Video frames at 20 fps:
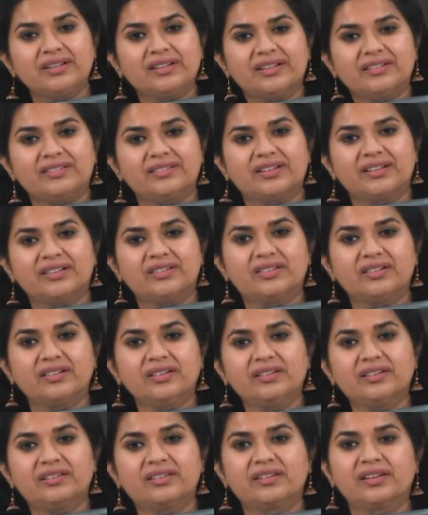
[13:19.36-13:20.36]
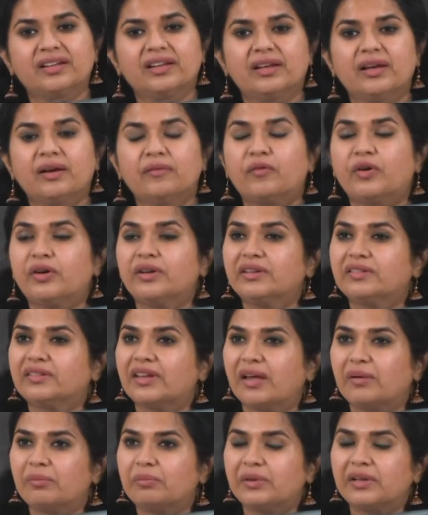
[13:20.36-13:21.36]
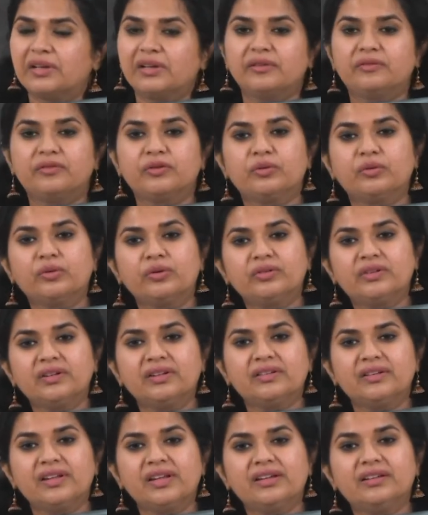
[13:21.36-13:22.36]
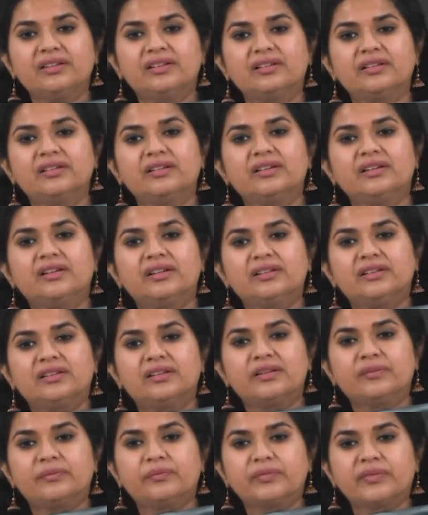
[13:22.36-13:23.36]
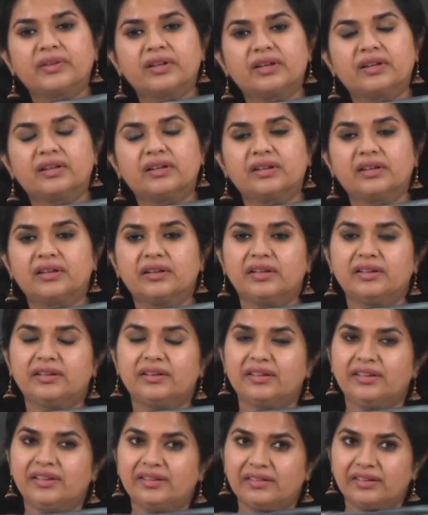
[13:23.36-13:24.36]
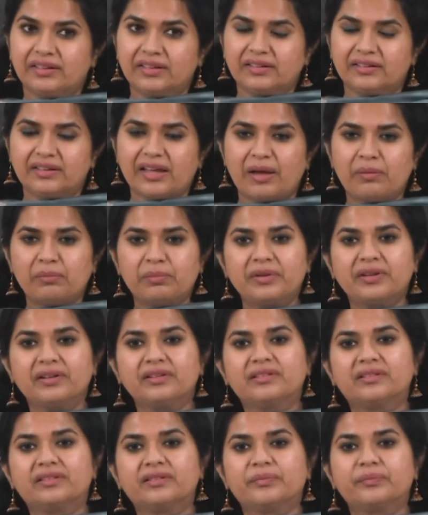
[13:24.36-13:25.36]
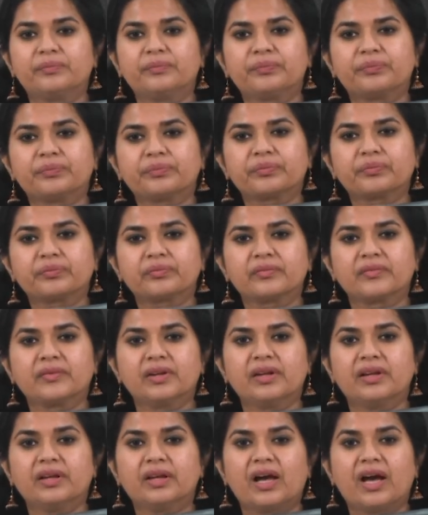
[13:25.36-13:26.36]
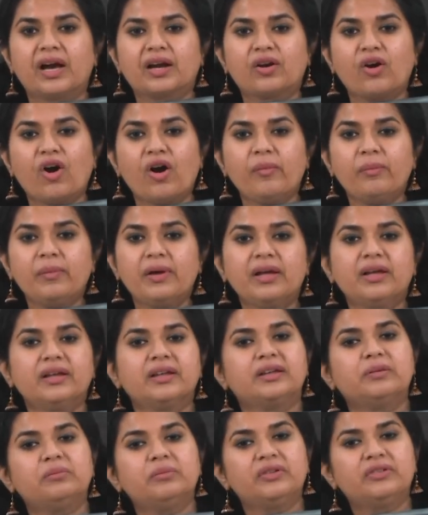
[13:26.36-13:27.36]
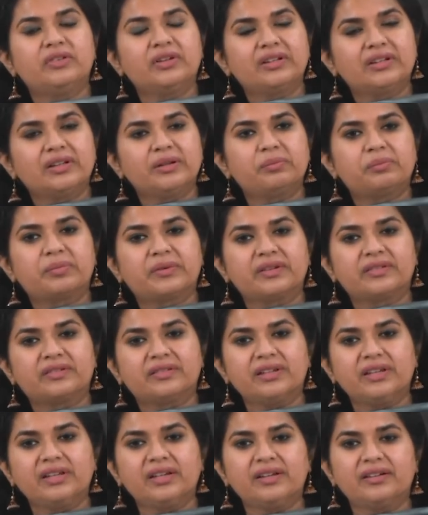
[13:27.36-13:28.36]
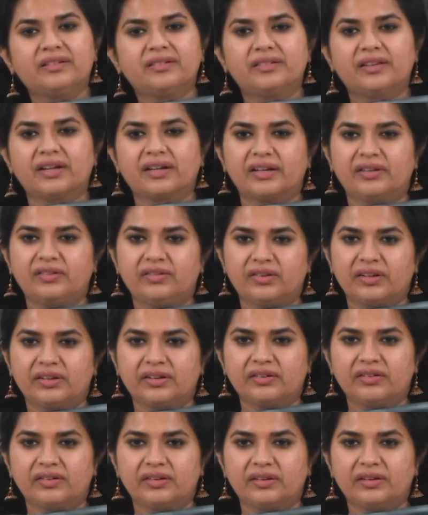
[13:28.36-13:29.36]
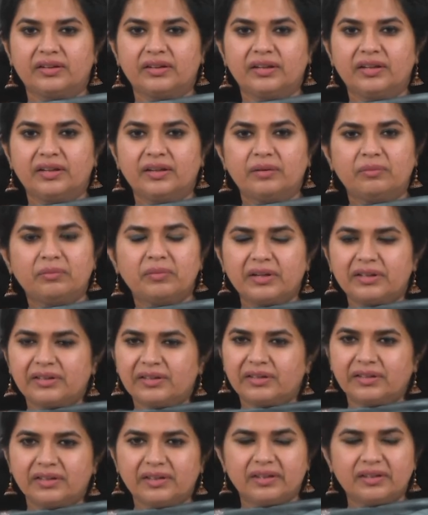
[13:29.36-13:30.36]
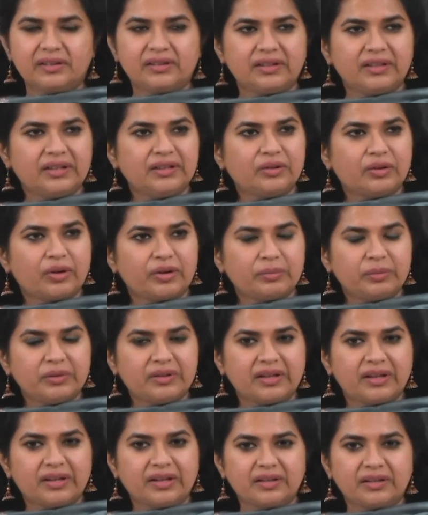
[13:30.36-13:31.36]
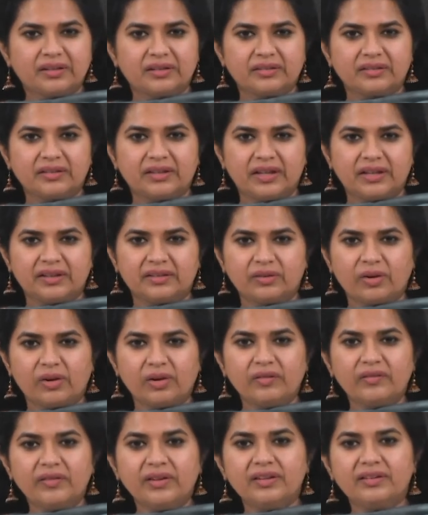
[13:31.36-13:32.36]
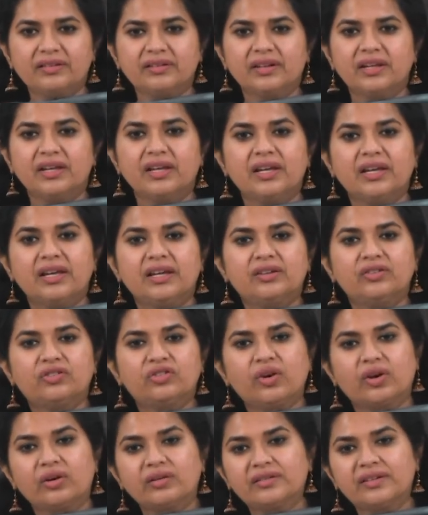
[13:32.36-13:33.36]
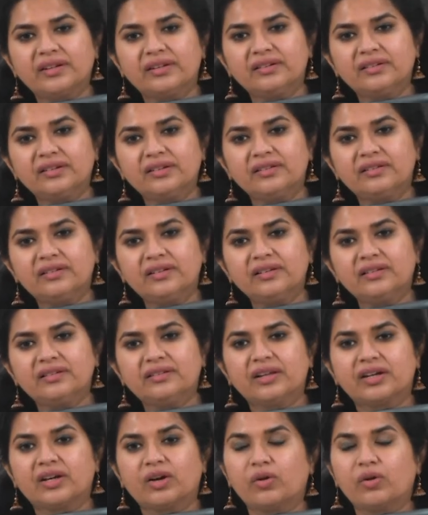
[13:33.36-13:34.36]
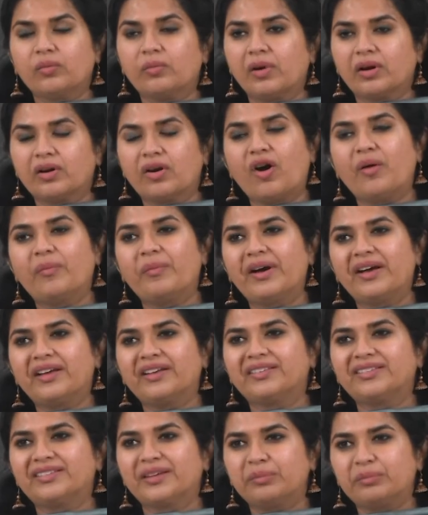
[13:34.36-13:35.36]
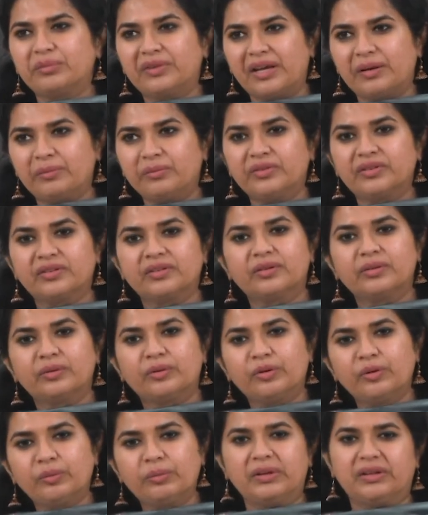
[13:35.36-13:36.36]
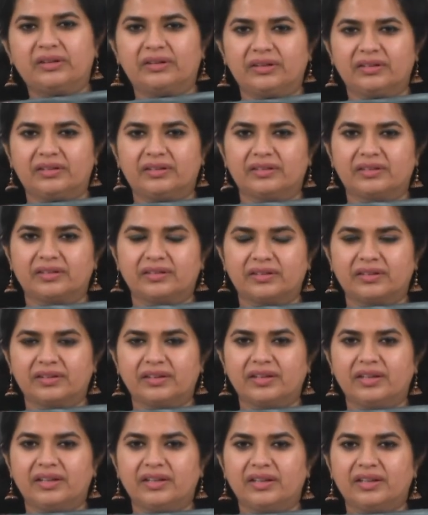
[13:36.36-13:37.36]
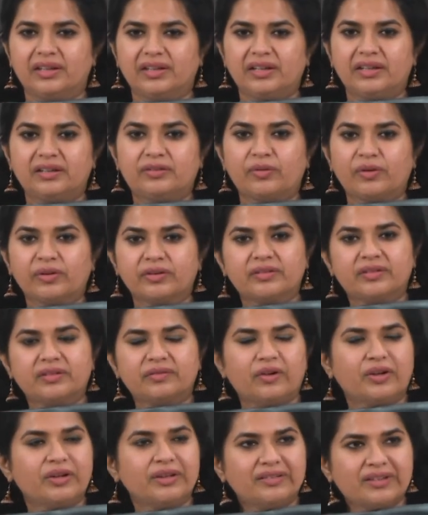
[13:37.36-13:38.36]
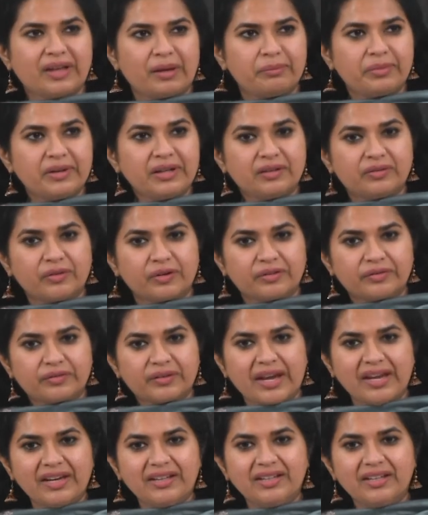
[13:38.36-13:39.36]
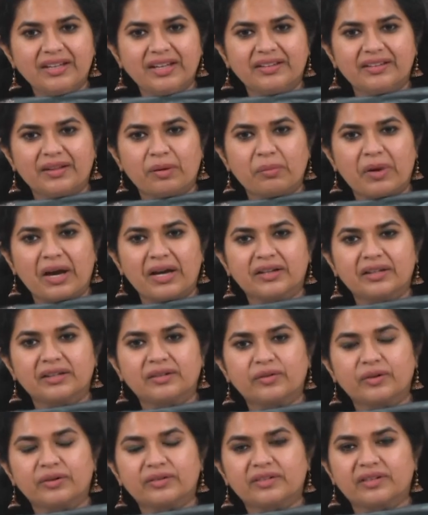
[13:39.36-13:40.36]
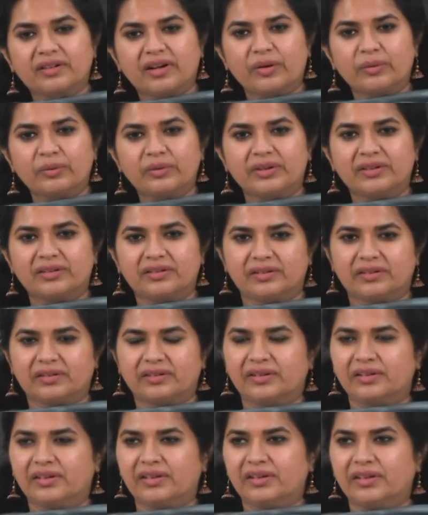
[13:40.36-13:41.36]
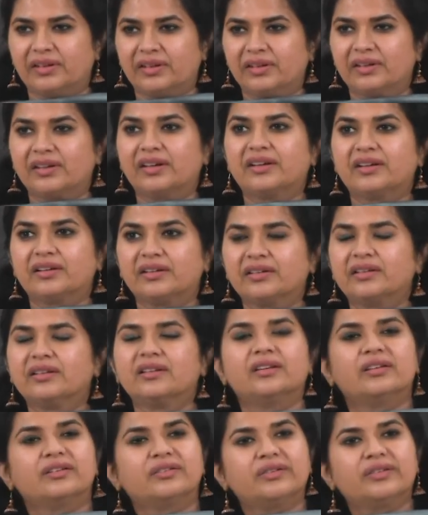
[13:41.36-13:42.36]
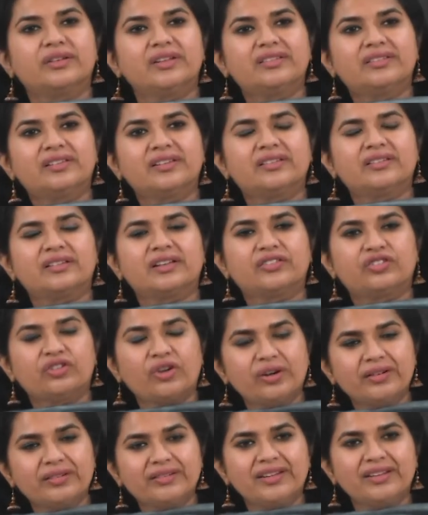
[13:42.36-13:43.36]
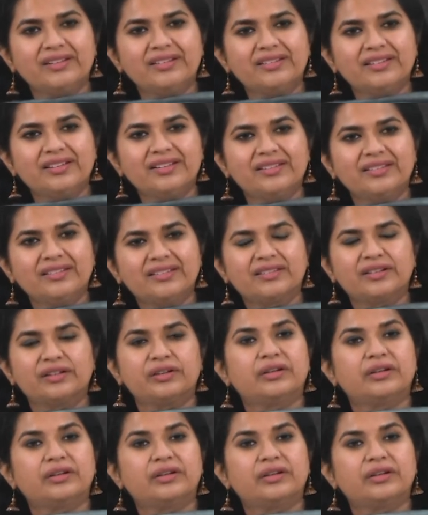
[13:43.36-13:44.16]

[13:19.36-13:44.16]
conjunctions, for example, if you notice that in these examples, a comma immediately precedes the conjunction, but it need not be the case always. In short sentences, the comma is sometimes omitted. It was, for example, it was Friday and the market was crowded. So, this is a short sentence.